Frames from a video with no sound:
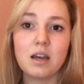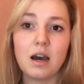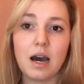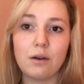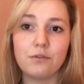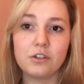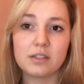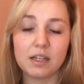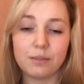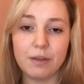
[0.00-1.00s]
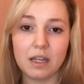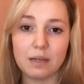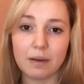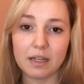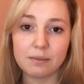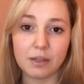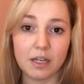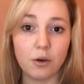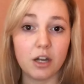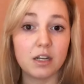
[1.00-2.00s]
I would first like to begin by
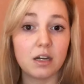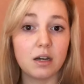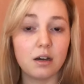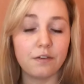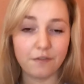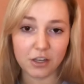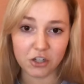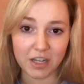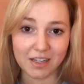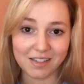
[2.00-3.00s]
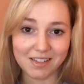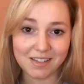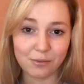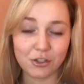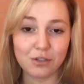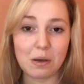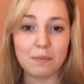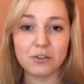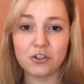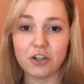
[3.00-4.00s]
explaining what aphasia is, which is what
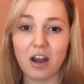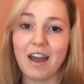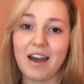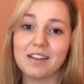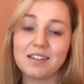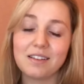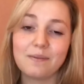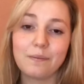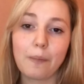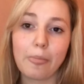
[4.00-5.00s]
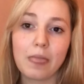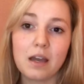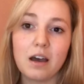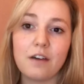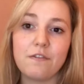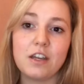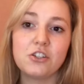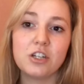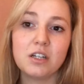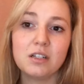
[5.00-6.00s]
Mr. John has.
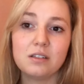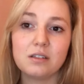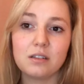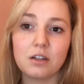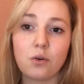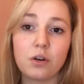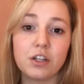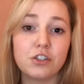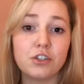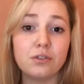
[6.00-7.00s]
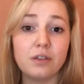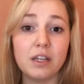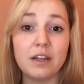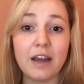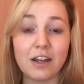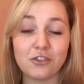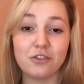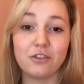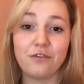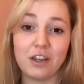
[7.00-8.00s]
Aphasia, according to the
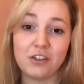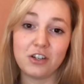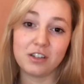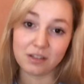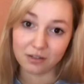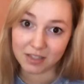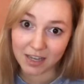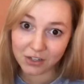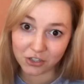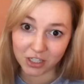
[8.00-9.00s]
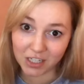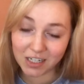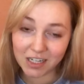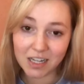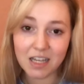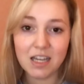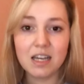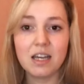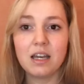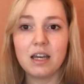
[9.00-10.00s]
National Aphasia Association,
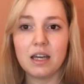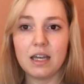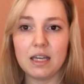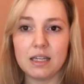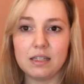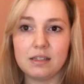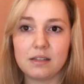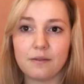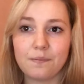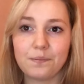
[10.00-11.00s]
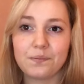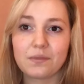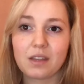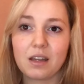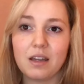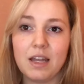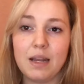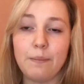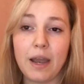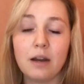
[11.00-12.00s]
is an
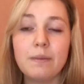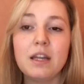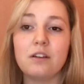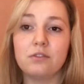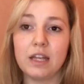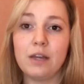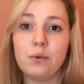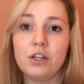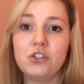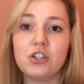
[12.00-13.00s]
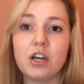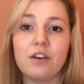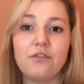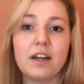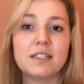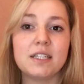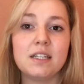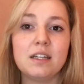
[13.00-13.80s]
impairment of language affecting